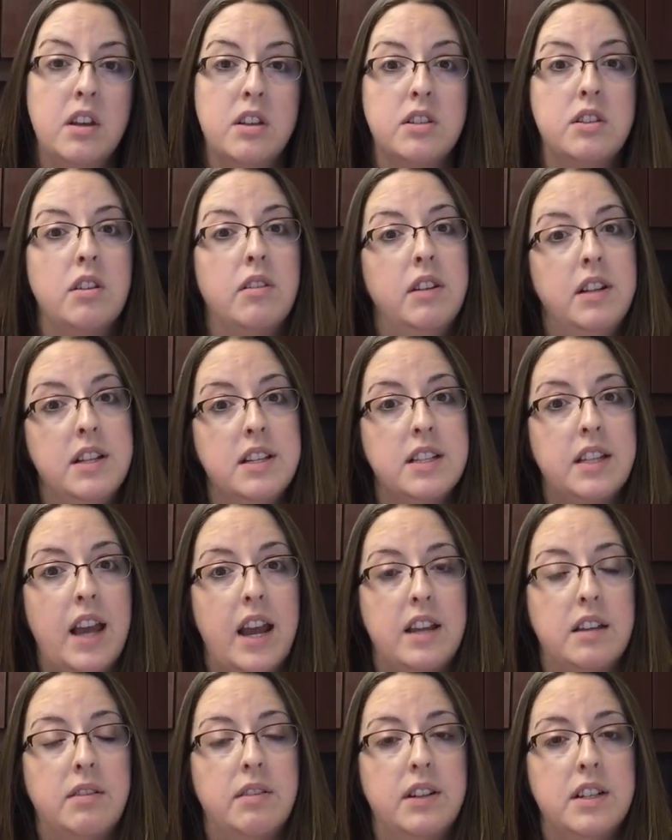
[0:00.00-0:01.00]
So in this
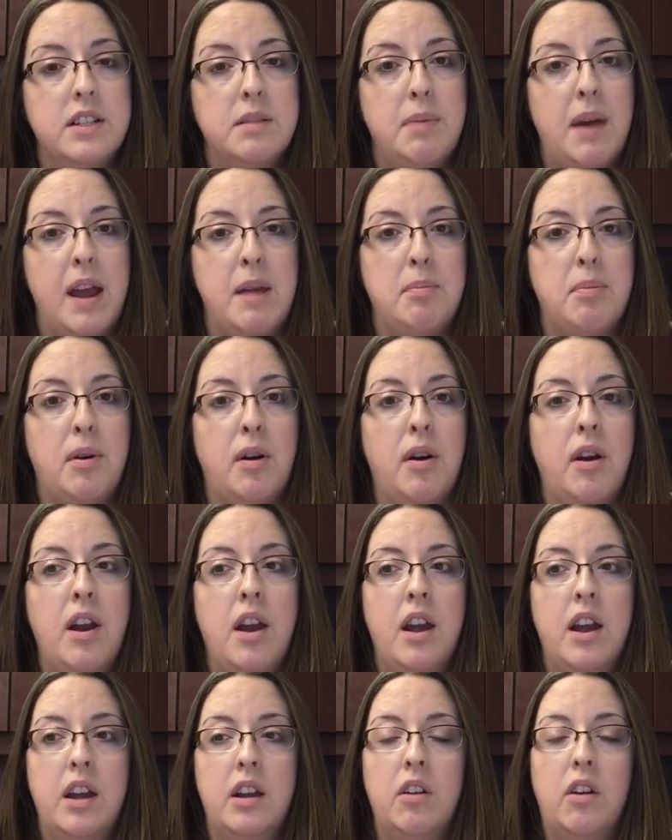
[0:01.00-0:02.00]
case, for this paper,
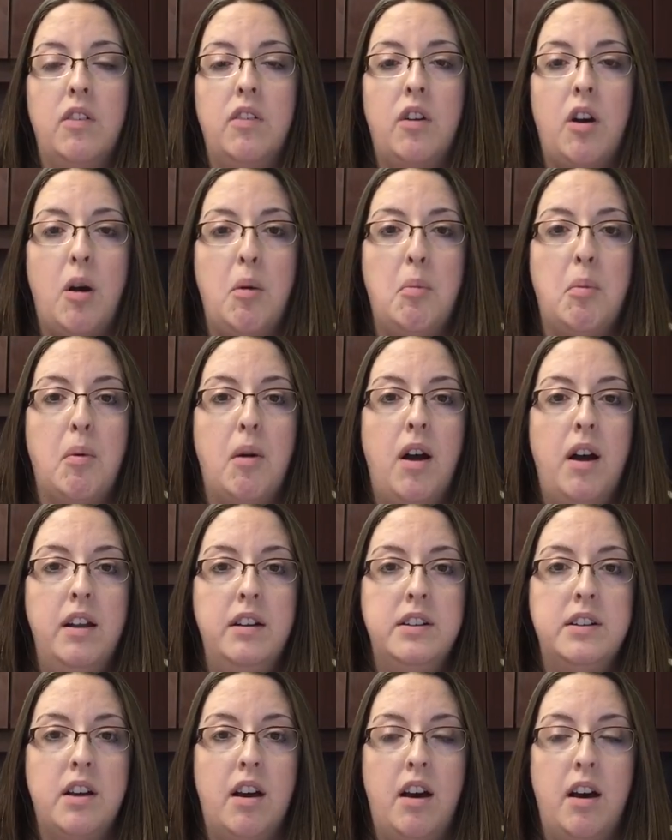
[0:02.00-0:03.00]
your overall
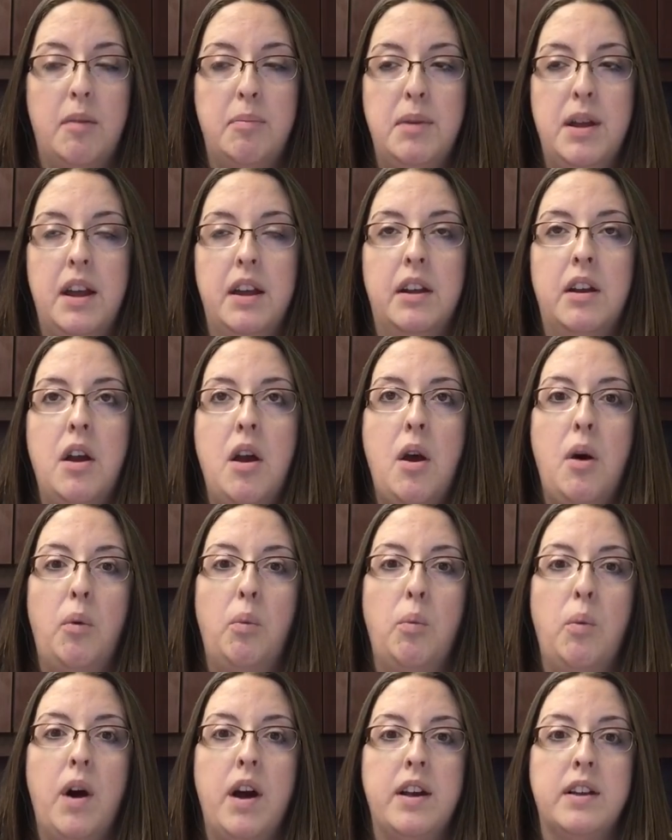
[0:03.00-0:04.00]
broad topic
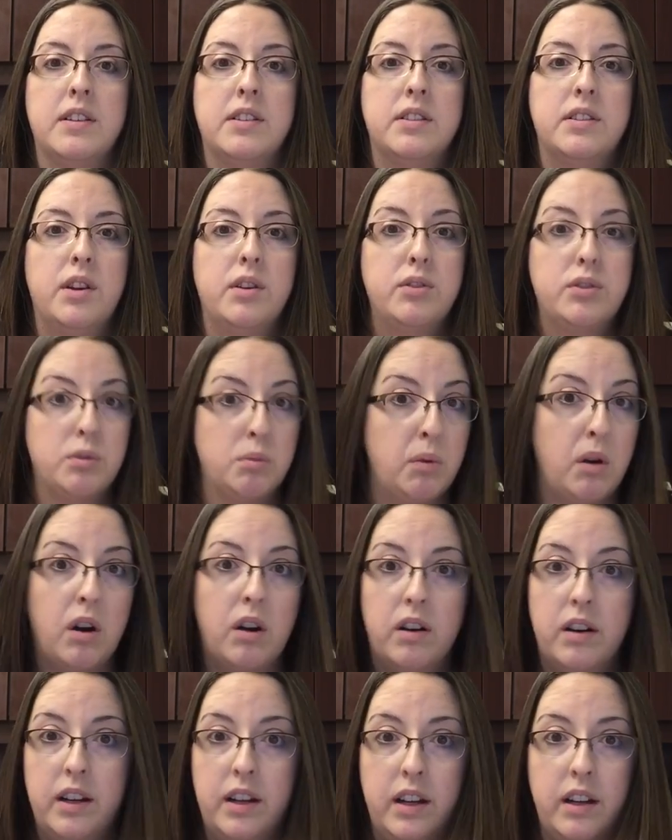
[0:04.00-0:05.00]
was social
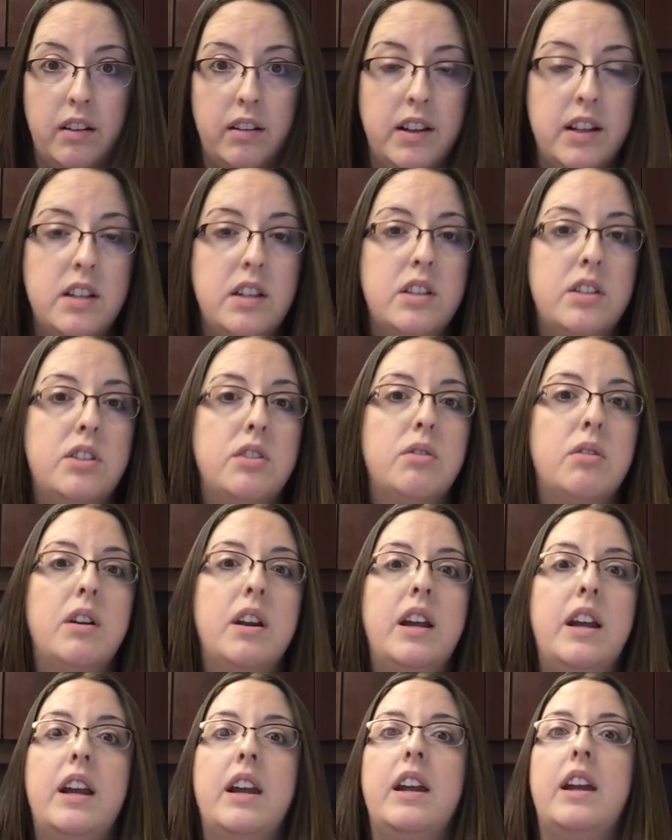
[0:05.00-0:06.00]
work,
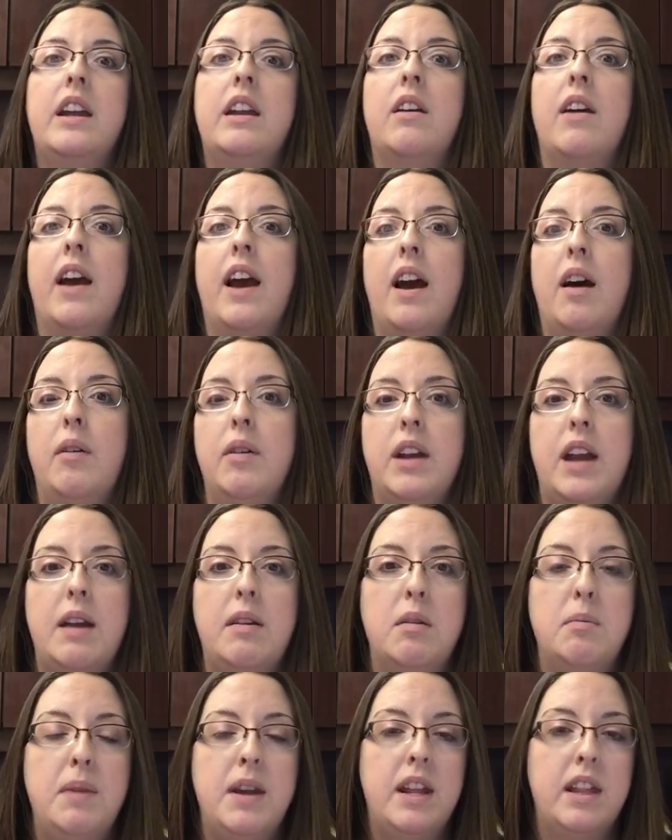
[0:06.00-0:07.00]
history, how we
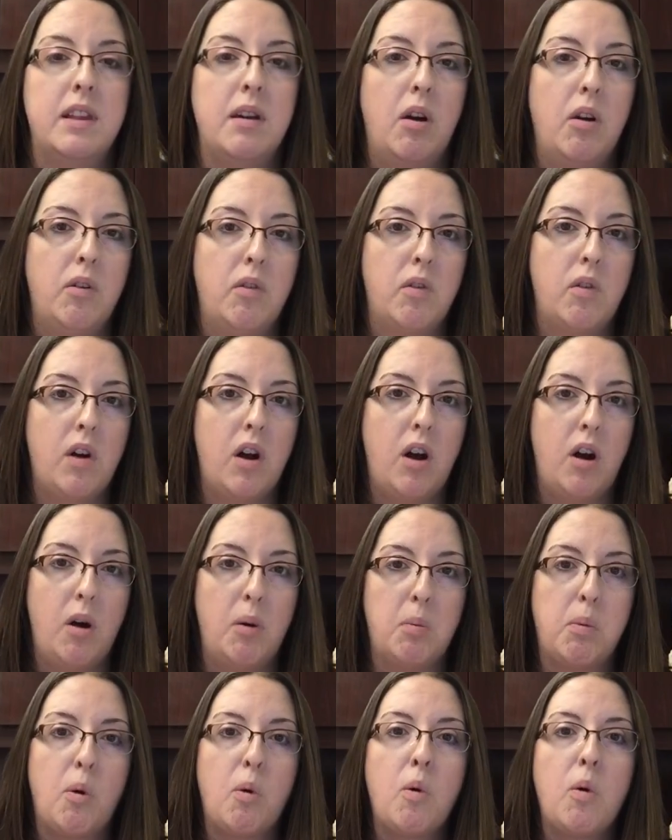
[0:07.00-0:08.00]
came to be, the
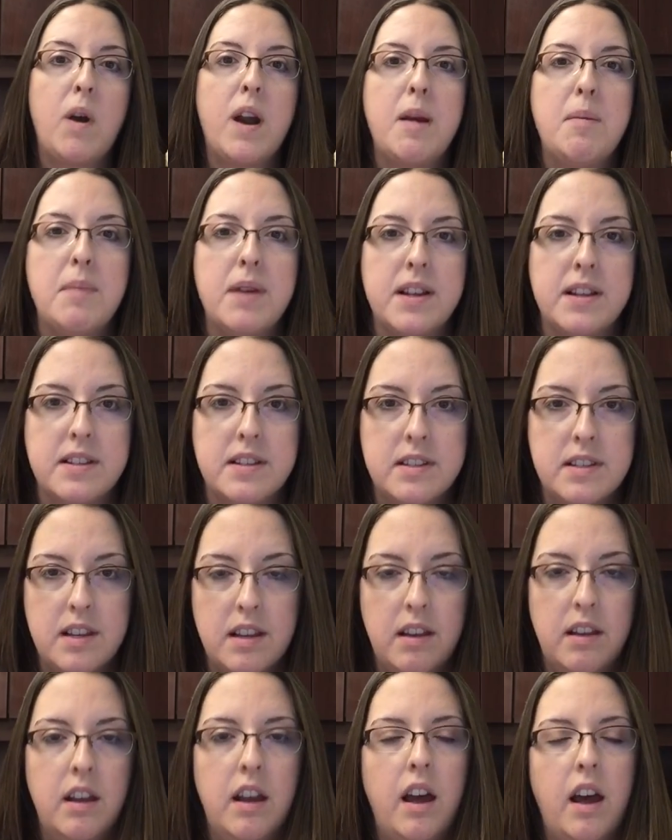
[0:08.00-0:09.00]
overall
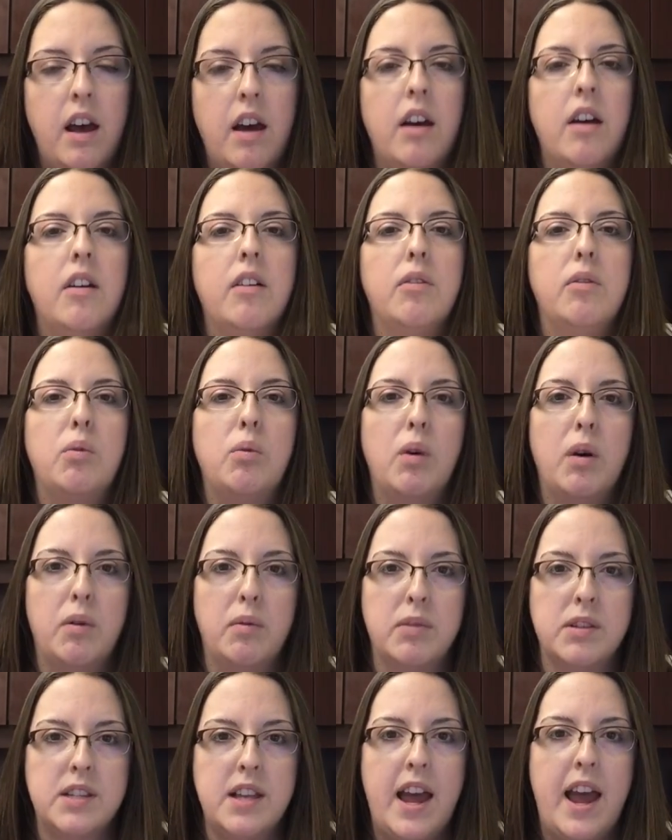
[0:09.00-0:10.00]
premise of
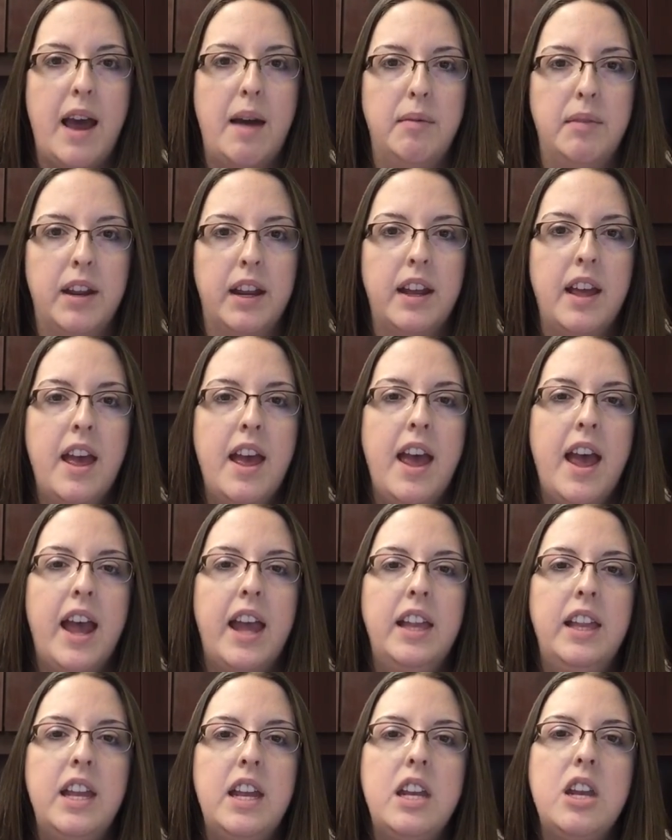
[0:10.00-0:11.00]
what was happening.
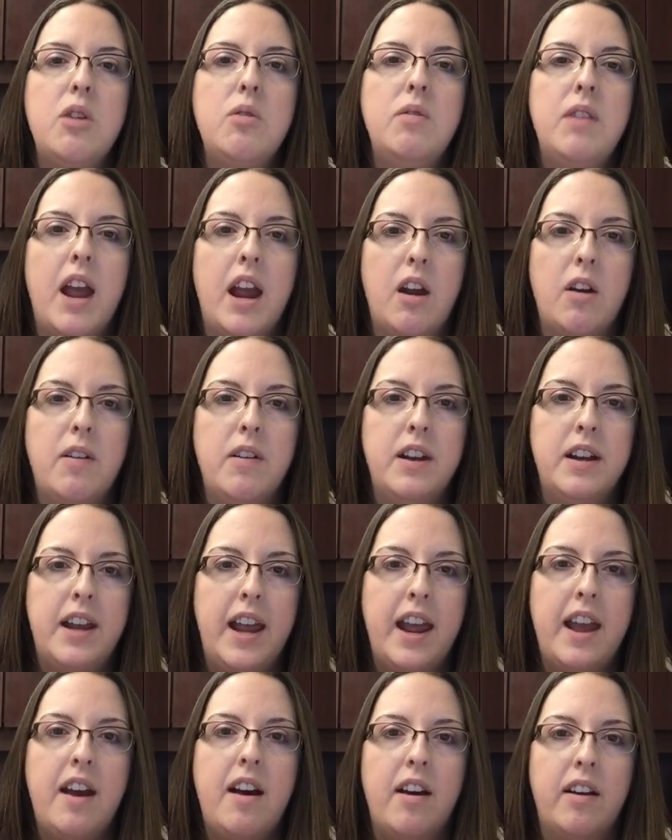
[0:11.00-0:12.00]
And then you narrow it
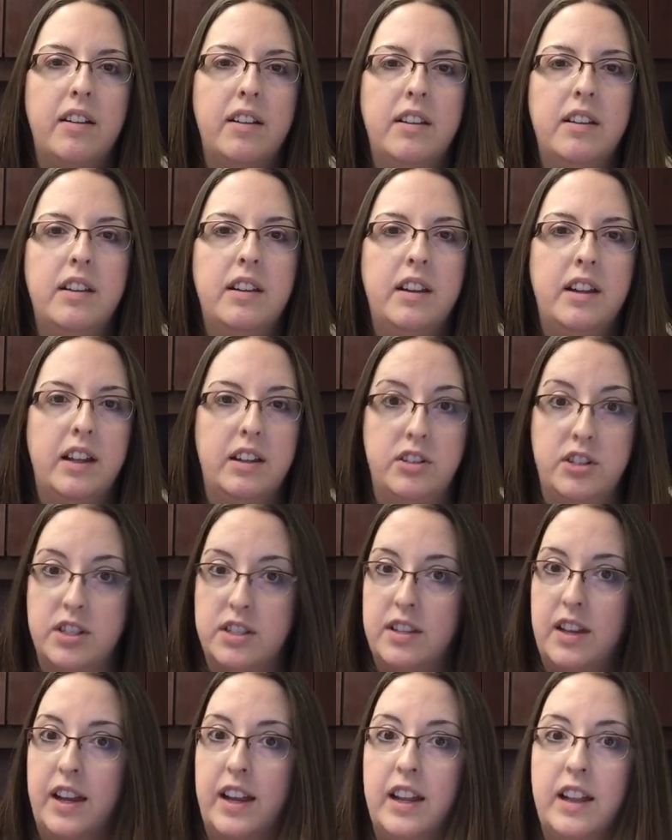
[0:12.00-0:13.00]
down,
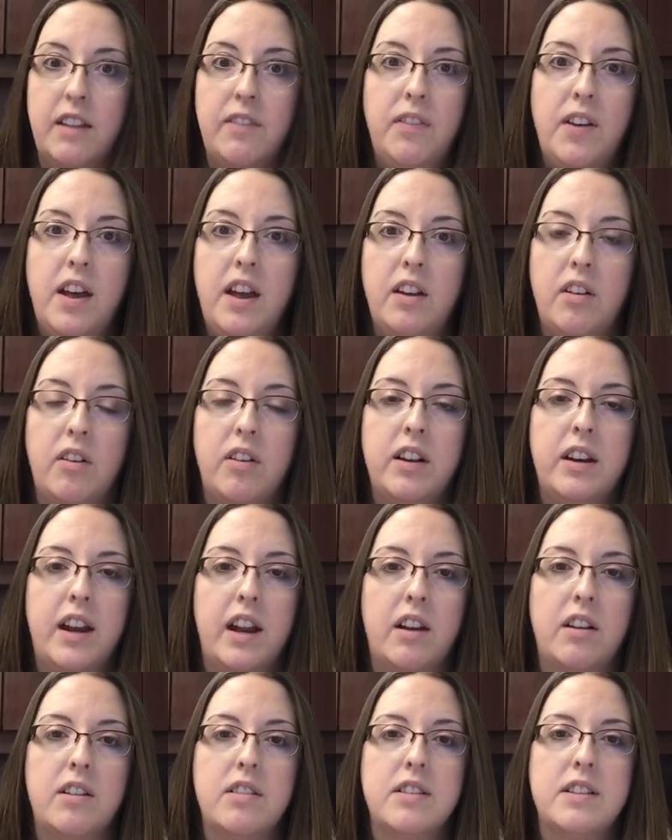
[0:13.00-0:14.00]
just like in the final, it
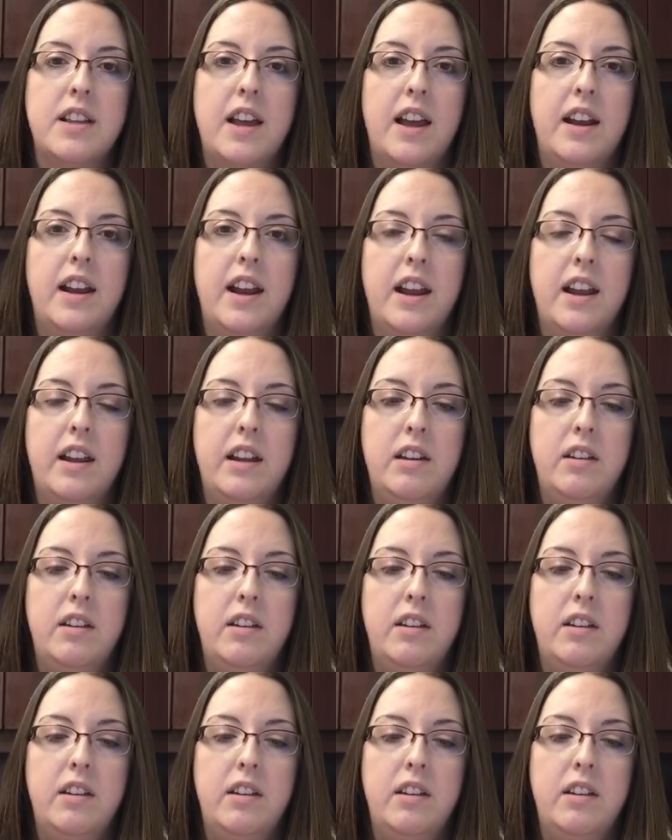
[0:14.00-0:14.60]
narrows that down.